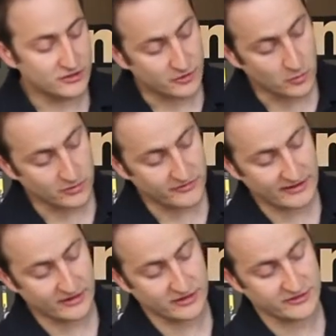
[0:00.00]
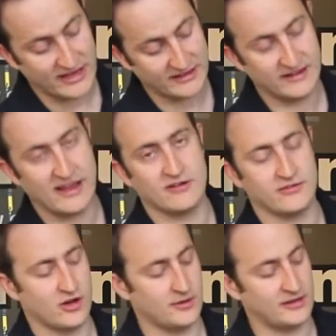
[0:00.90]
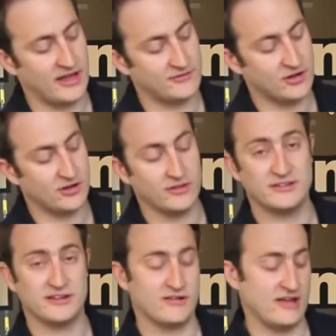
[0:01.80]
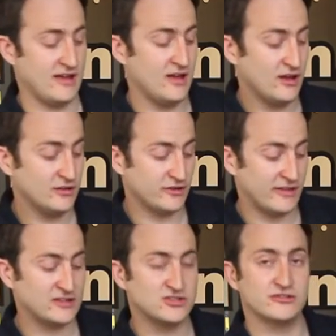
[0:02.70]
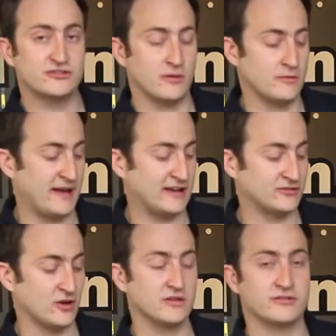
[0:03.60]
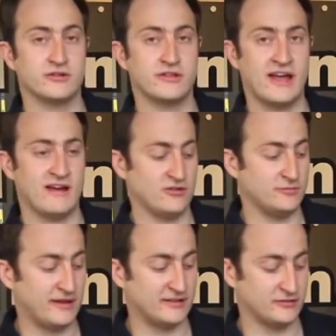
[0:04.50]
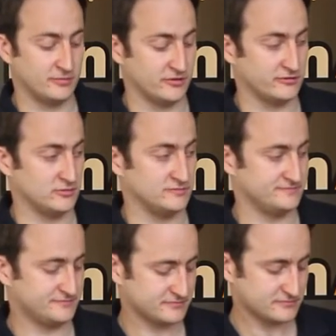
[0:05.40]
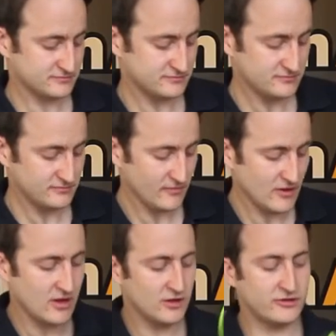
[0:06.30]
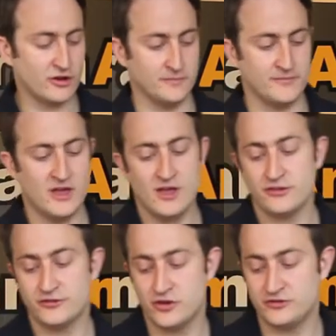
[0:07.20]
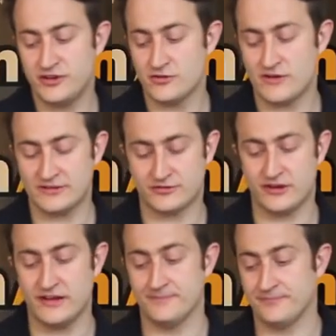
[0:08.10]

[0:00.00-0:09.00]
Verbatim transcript: So what we've done is added an area of carbon Kevlar on this area here, so that should stop the pegs going through that area as best as possible. So, the Security Evo Race 3.